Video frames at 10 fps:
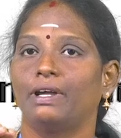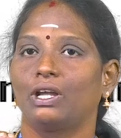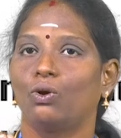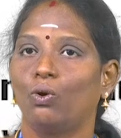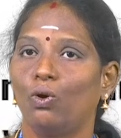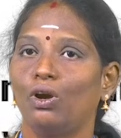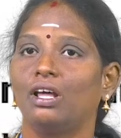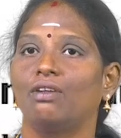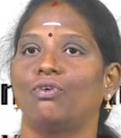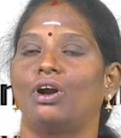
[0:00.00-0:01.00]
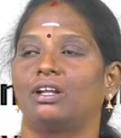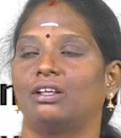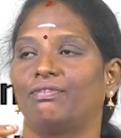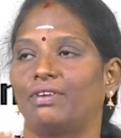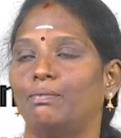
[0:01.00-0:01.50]
by colder
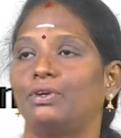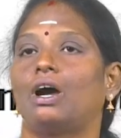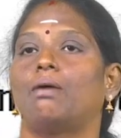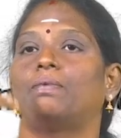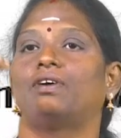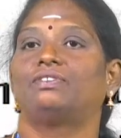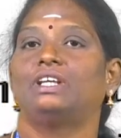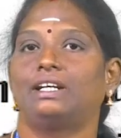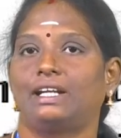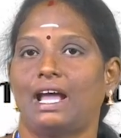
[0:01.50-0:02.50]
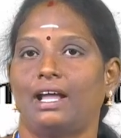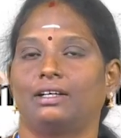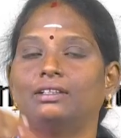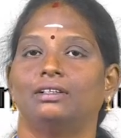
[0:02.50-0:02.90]
water from top of the tank.